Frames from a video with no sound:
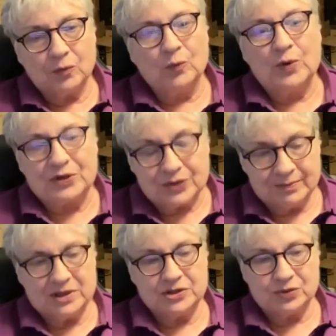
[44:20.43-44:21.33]
with the
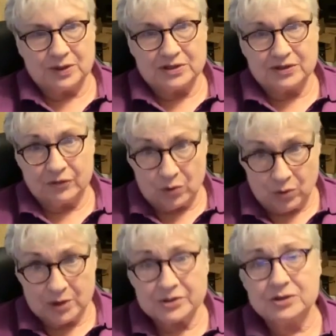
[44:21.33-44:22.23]
mysteries, of
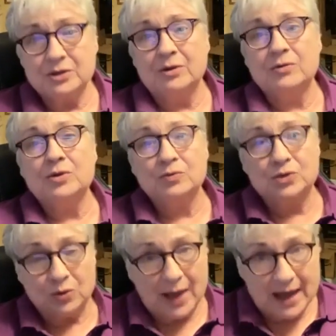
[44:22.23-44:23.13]
course, you
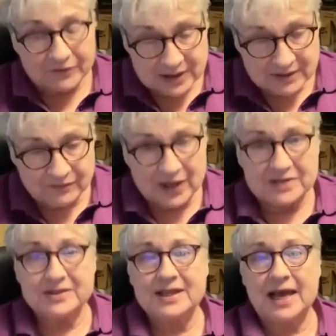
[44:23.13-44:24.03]
do have to give
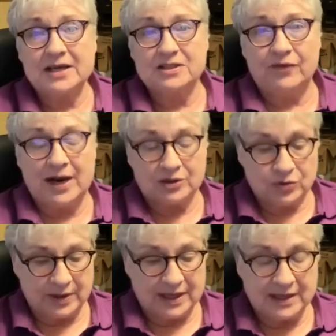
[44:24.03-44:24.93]
that
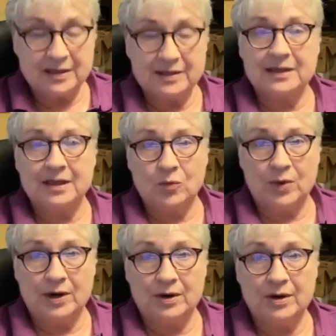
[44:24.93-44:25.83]
satisfactory ending
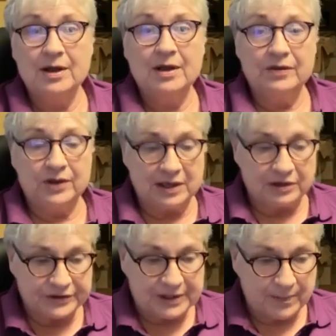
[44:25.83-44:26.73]
where the
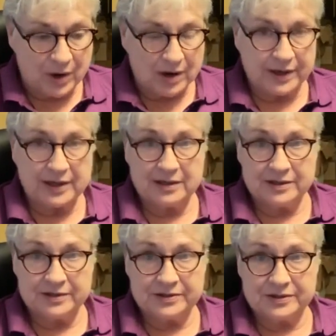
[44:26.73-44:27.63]
guilty party
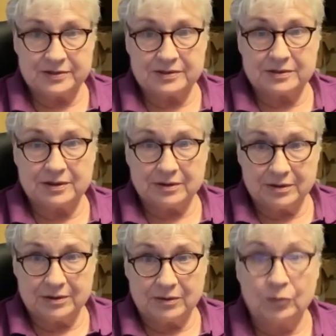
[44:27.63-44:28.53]
is
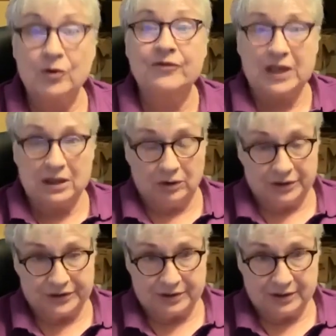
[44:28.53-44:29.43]

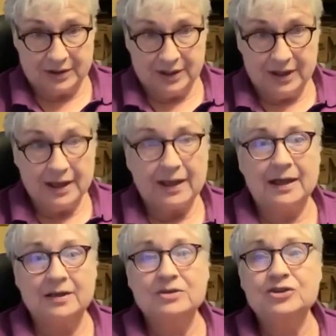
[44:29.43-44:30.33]
revealed
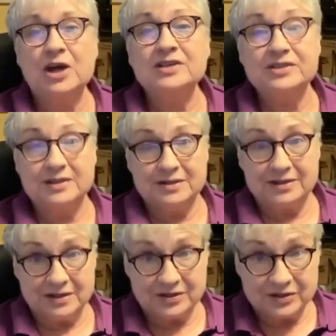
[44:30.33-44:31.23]
and
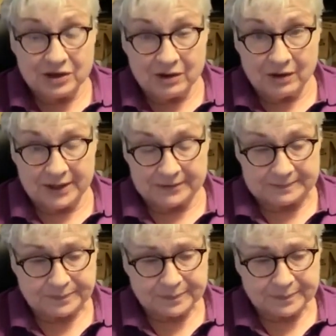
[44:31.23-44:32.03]
justice is done.